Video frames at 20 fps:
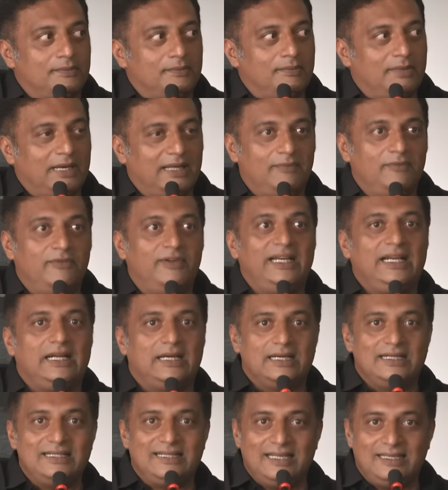But I'm very
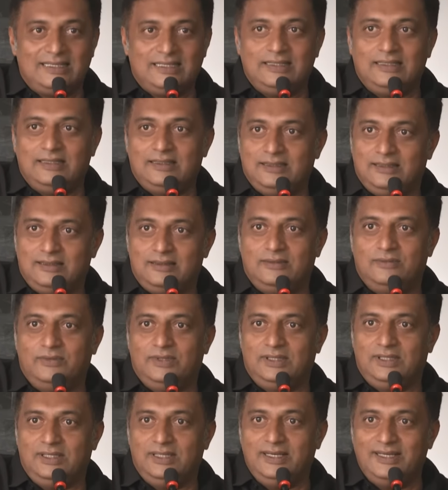consistent
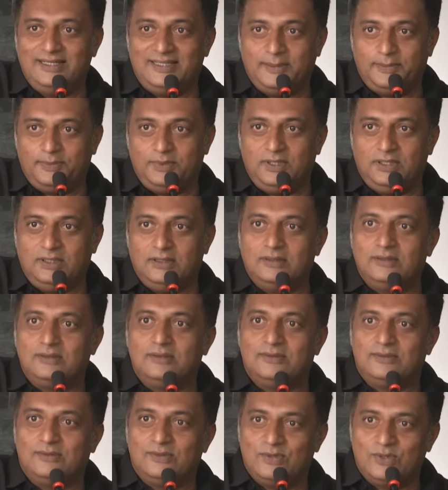with indiscipline,
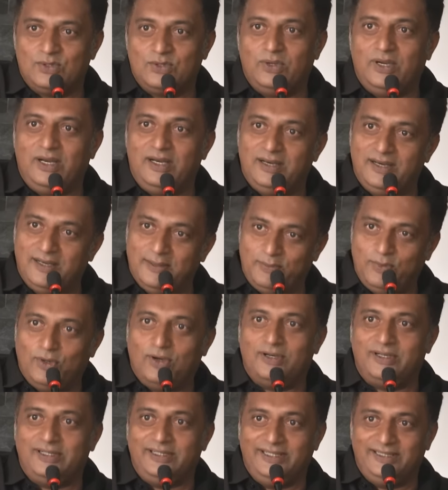so I ended up
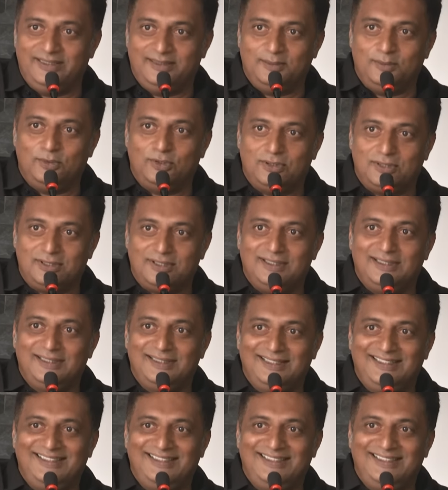not reading the book.